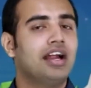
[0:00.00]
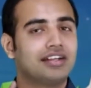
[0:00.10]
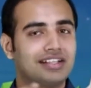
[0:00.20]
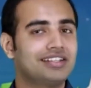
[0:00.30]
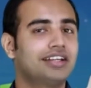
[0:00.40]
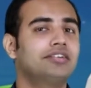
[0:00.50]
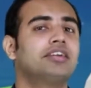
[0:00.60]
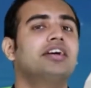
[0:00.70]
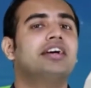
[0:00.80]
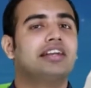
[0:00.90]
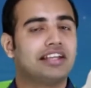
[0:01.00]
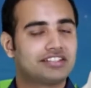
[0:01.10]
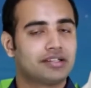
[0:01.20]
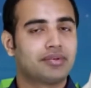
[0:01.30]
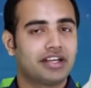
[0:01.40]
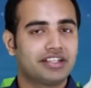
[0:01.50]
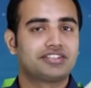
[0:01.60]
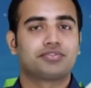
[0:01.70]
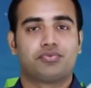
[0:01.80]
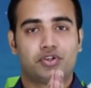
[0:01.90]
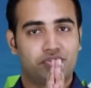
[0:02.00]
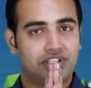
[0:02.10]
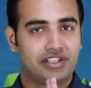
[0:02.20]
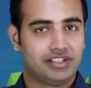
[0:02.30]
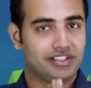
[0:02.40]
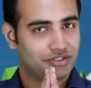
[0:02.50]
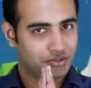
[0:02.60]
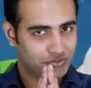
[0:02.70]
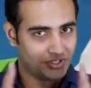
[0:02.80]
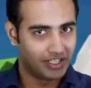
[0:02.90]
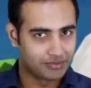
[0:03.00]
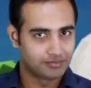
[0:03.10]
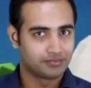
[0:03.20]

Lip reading: Till then, let's summarize what we learned so far.